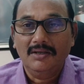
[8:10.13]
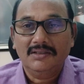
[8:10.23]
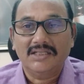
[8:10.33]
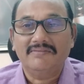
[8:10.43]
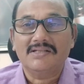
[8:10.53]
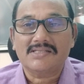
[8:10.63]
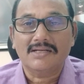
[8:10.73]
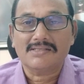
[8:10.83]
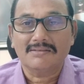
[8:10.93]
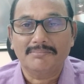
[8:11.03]
they will
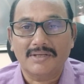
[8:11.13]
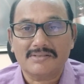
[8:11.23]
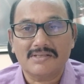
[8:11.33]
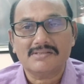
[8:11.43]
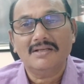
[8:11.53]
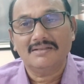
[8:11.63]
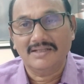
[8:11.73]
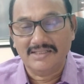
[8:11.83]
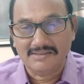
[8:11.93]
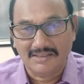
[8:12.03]
send some persons,
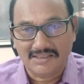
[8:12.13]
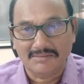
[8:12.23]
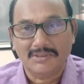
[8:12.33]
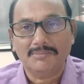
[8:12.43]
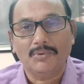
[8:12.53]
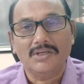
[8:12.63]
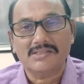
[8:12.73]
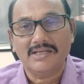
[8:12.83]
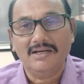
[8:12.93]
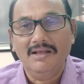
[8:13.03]
that is nothing but police
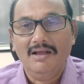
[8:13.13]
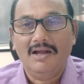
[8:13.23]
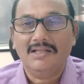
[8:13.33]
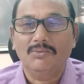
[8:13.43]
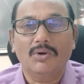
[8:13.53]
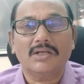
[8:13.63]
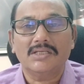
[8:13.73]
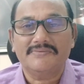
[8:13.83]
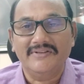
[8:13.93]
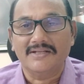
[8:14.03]
aid, and the work
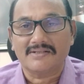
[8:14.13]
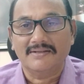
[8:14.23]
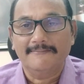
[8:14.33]
is finished.